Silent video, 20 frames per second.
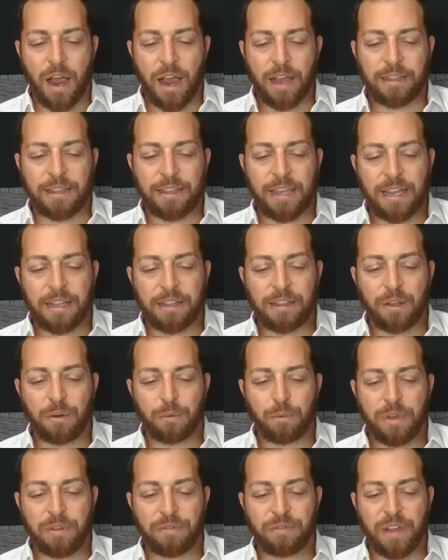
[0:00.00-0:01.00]
I think
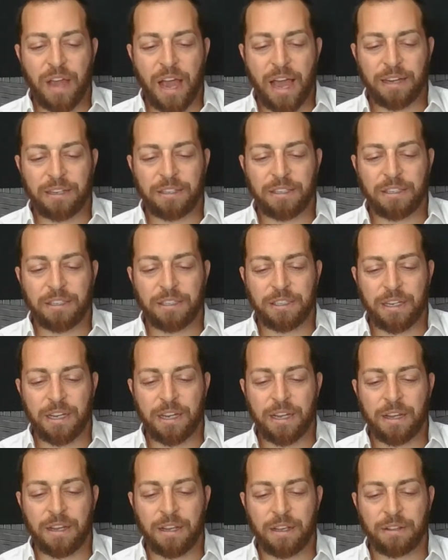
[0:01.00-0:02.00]
that we've got to
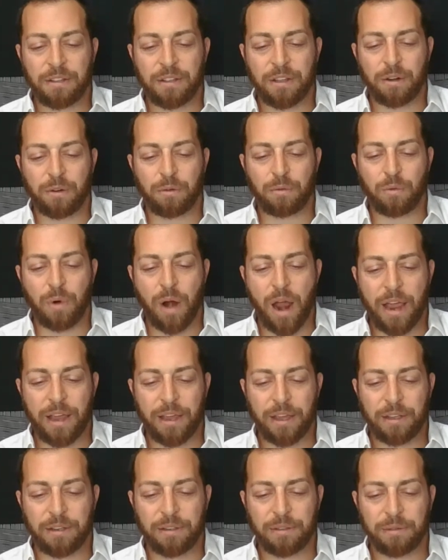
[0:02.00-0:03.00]
see that a
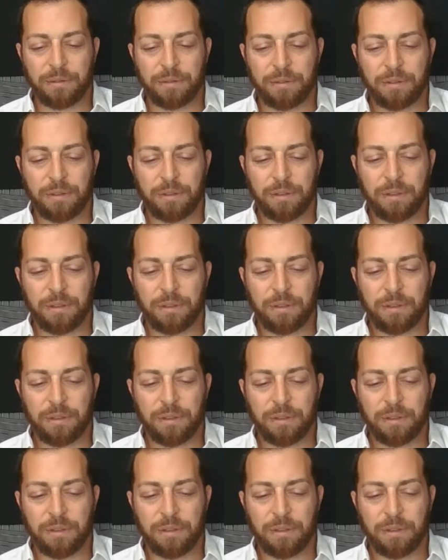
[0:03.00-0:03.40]
riot